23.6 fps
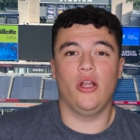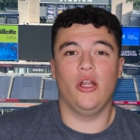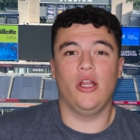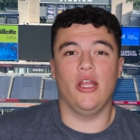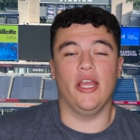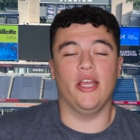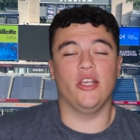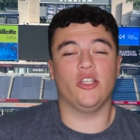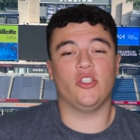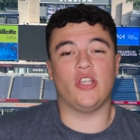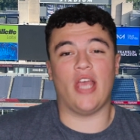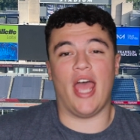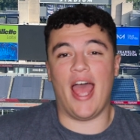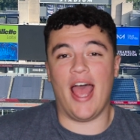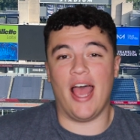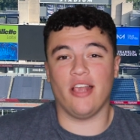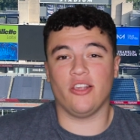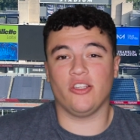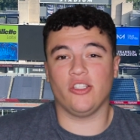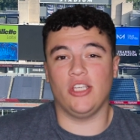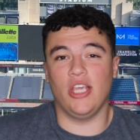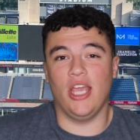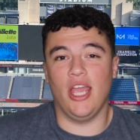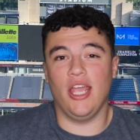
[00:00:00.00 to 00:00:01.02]
is
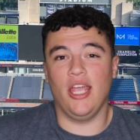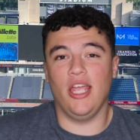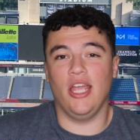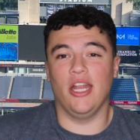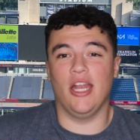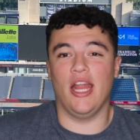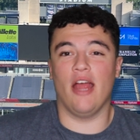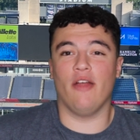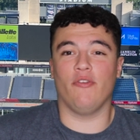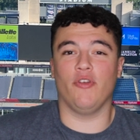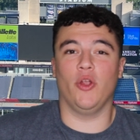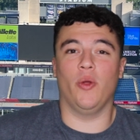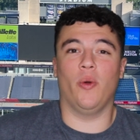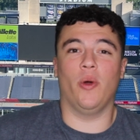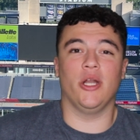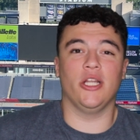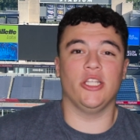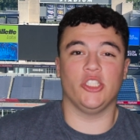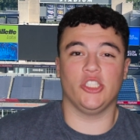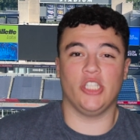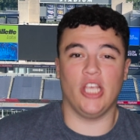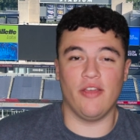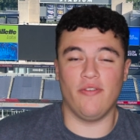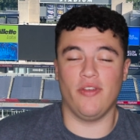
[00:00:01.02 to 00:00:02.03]
asking and everyone
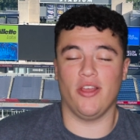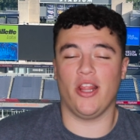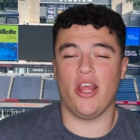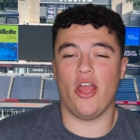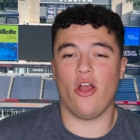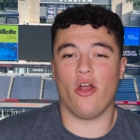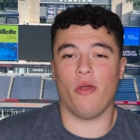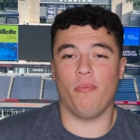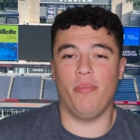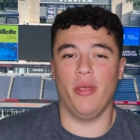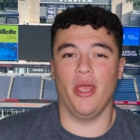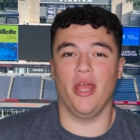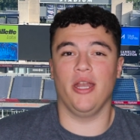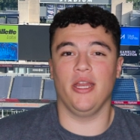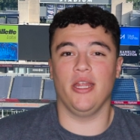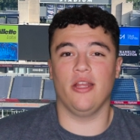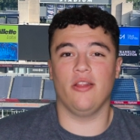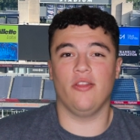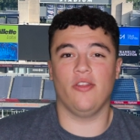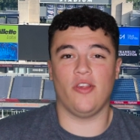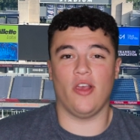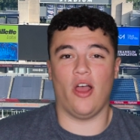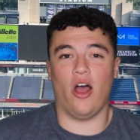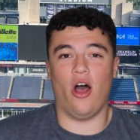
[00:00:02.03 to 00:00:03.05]
is giving their
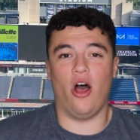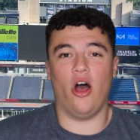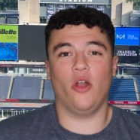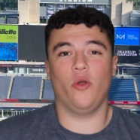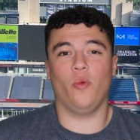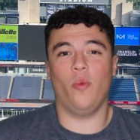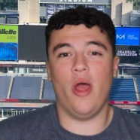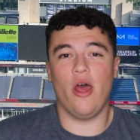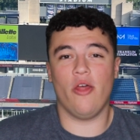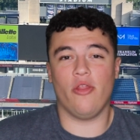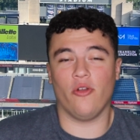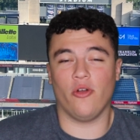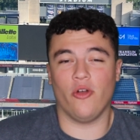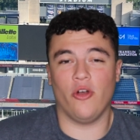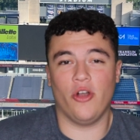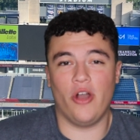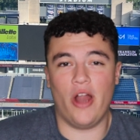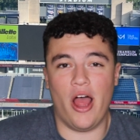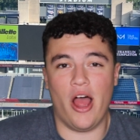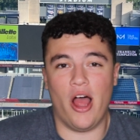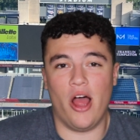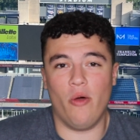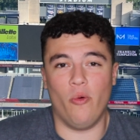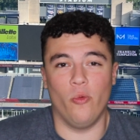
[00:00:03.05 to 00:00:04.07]
opinions on whether or
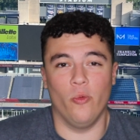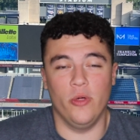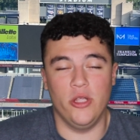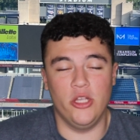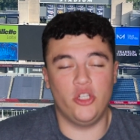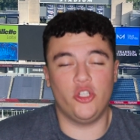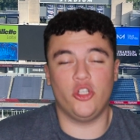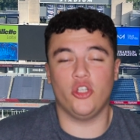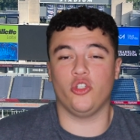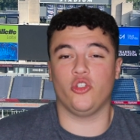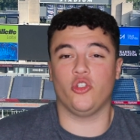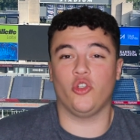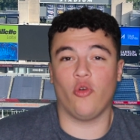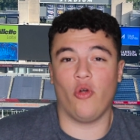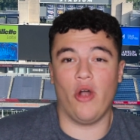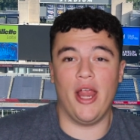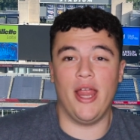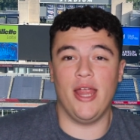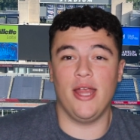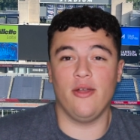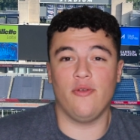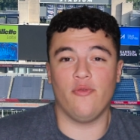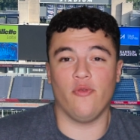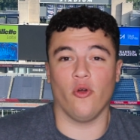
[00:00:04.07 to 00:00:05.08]
not we should
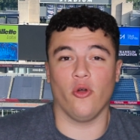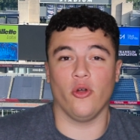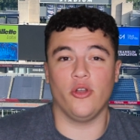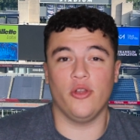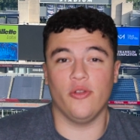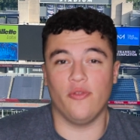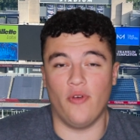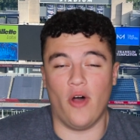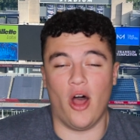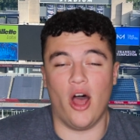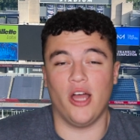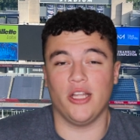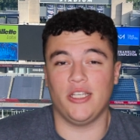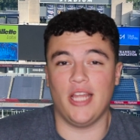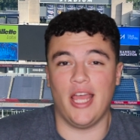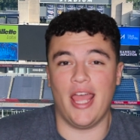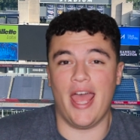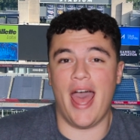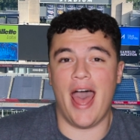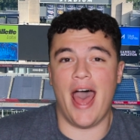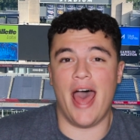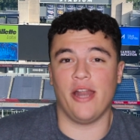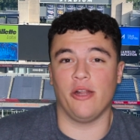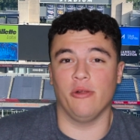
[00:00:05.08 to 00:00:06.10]
trade for Davonte
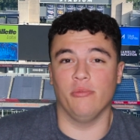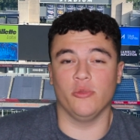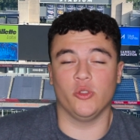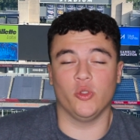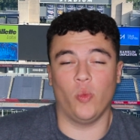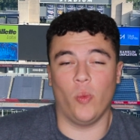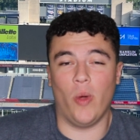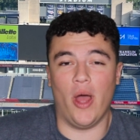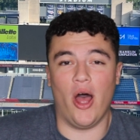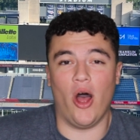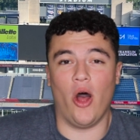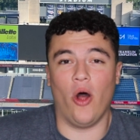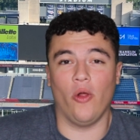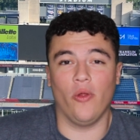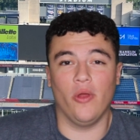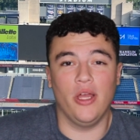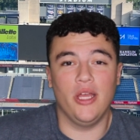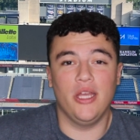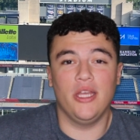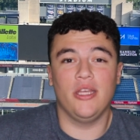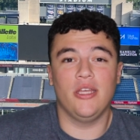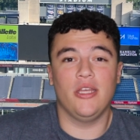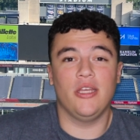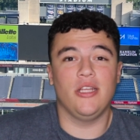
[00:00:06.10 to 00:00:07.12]
Adams. Well,
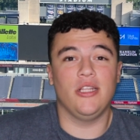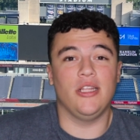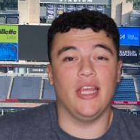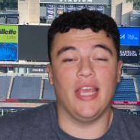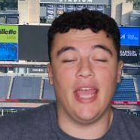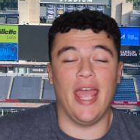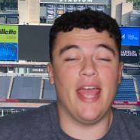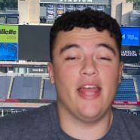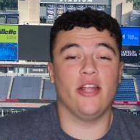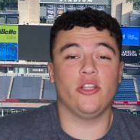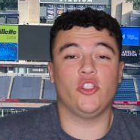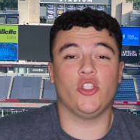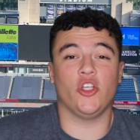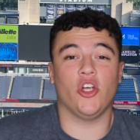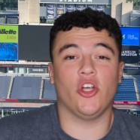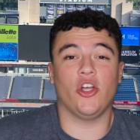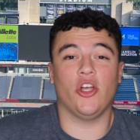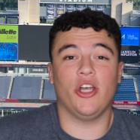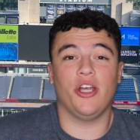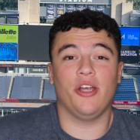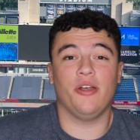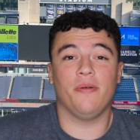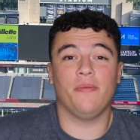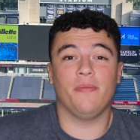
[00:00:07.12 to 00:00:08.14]
the
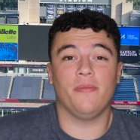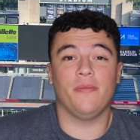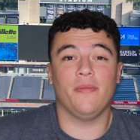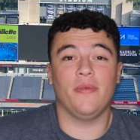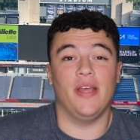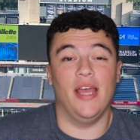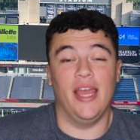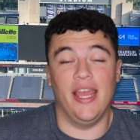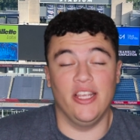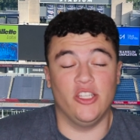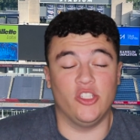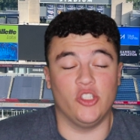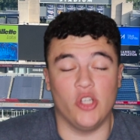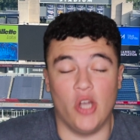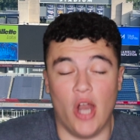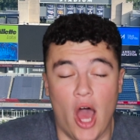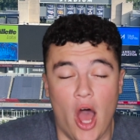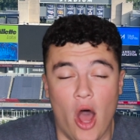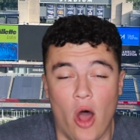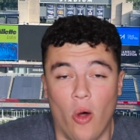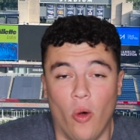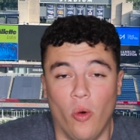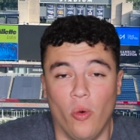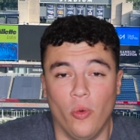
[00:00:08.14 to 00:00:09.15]
answer is
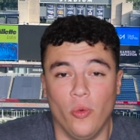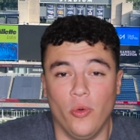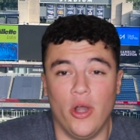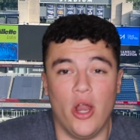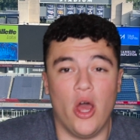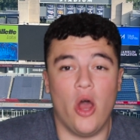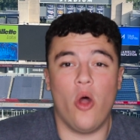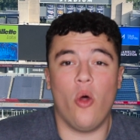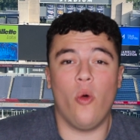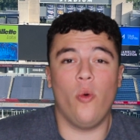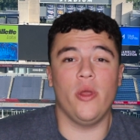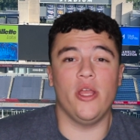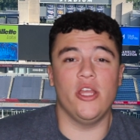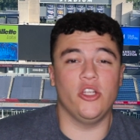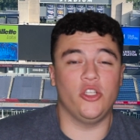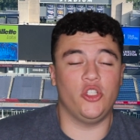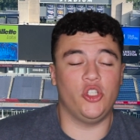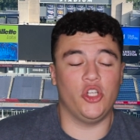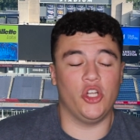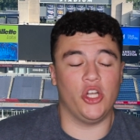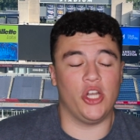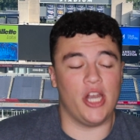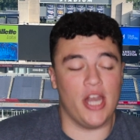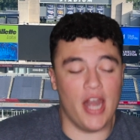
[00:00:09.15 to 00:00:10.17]
no. No, we
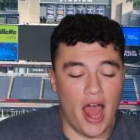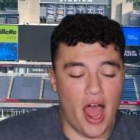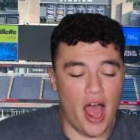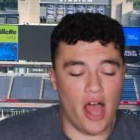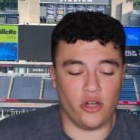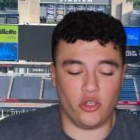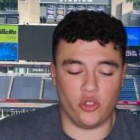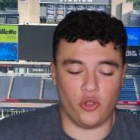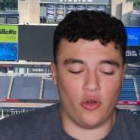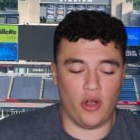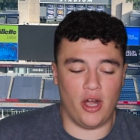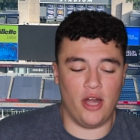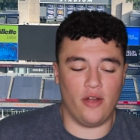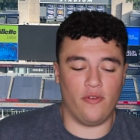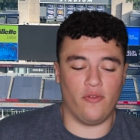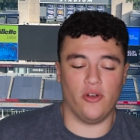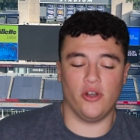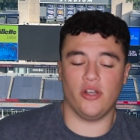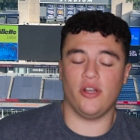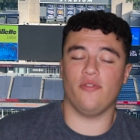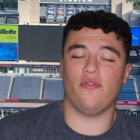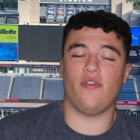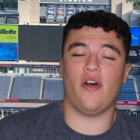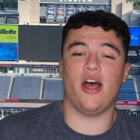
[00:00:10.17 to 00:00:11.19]
should not trade for
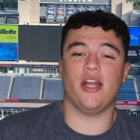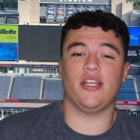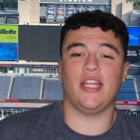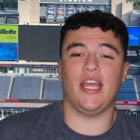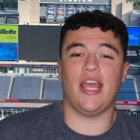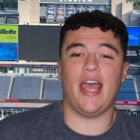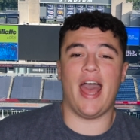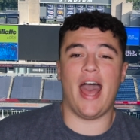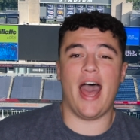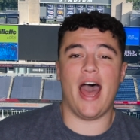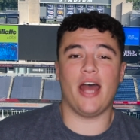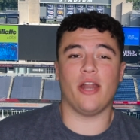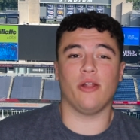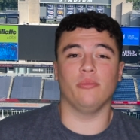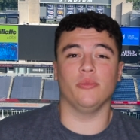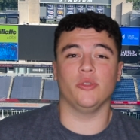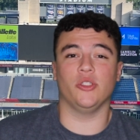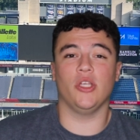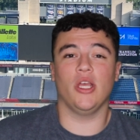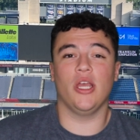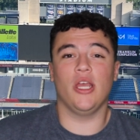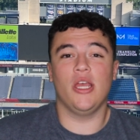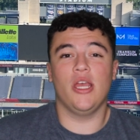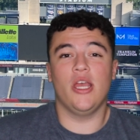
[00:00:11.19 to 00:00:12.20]
Davonte
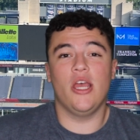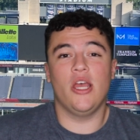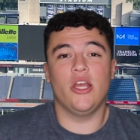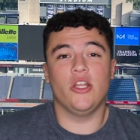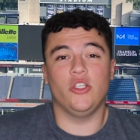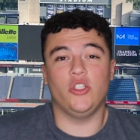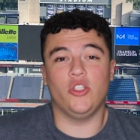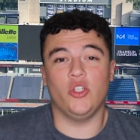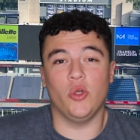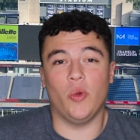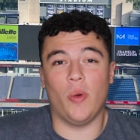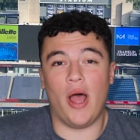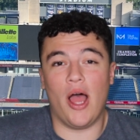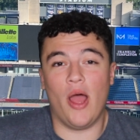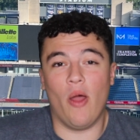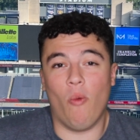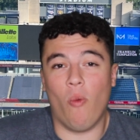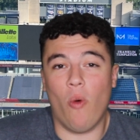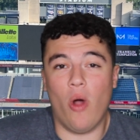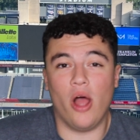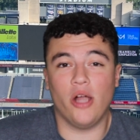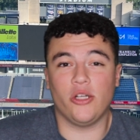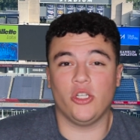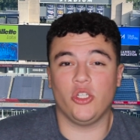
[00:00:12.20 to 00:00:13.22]
Adams. Do I
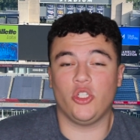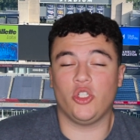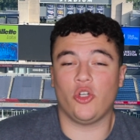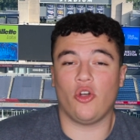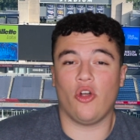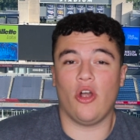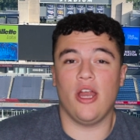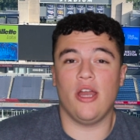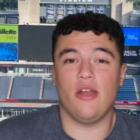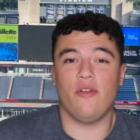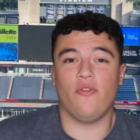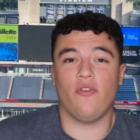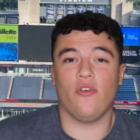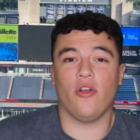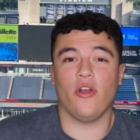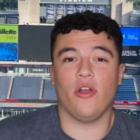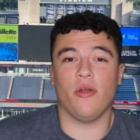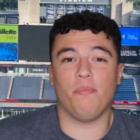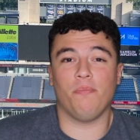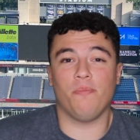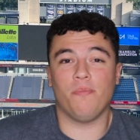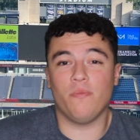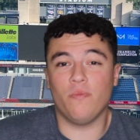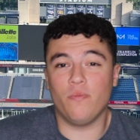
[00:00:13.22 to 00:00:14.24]
want to trade
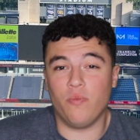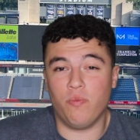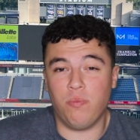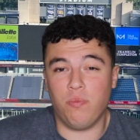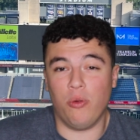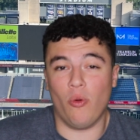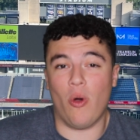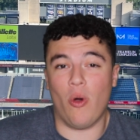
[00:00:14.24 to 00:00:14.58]
for a